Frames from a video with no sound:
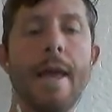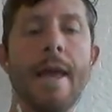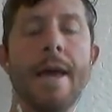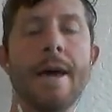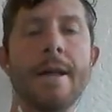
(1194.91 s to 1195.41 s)

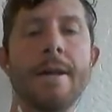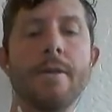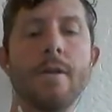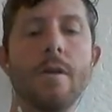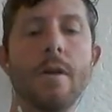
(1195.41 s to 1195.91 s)

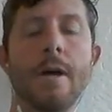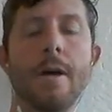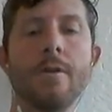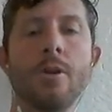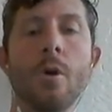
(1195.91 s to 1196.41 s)
And
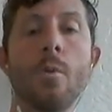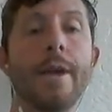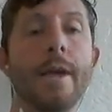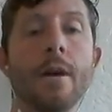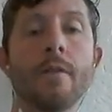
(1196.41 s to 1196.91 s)
we
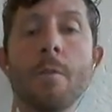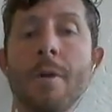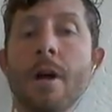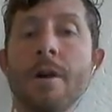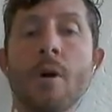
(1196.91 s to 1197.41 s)
hear from
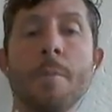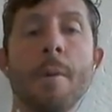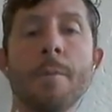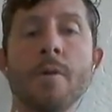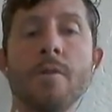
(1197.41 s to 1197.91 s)
a lot of our
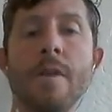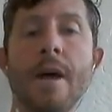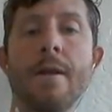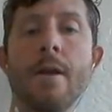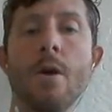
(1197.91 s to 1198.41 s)
members
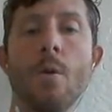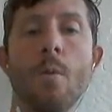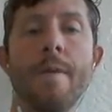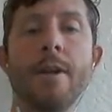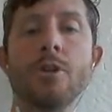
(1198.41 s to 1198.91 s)
that
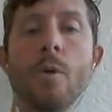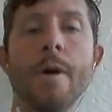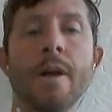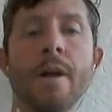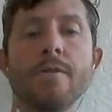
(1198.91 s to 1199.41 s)
when they
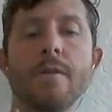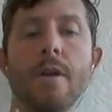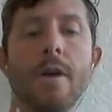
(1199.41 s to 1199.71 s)
join us,